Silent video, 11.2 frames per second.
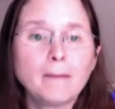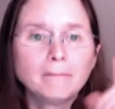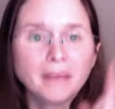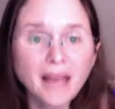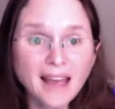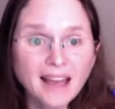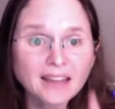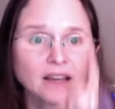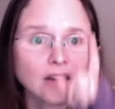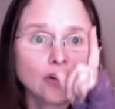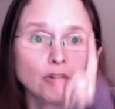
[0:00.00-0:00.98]
Pack
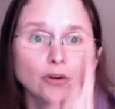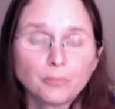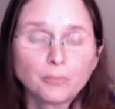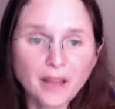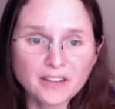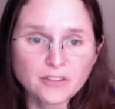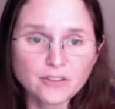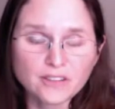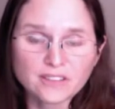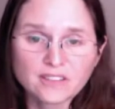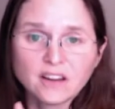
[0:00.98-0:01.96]
your
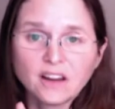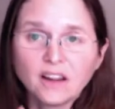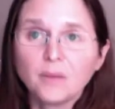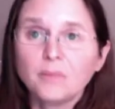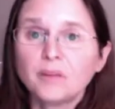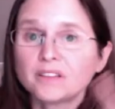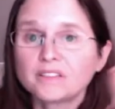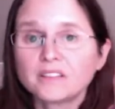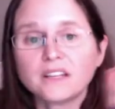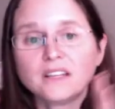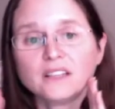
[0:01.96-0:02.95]
patience, because
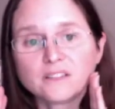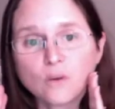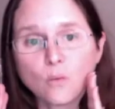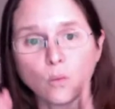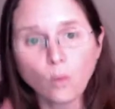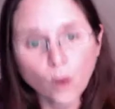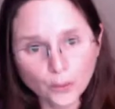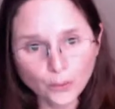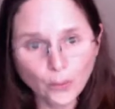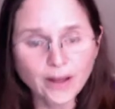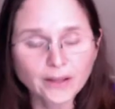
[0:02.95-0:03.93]
it is a
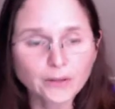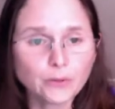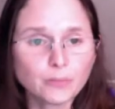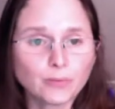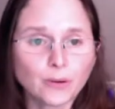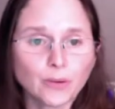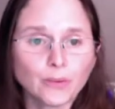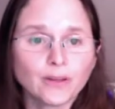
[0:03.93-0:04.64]
one-way loop road.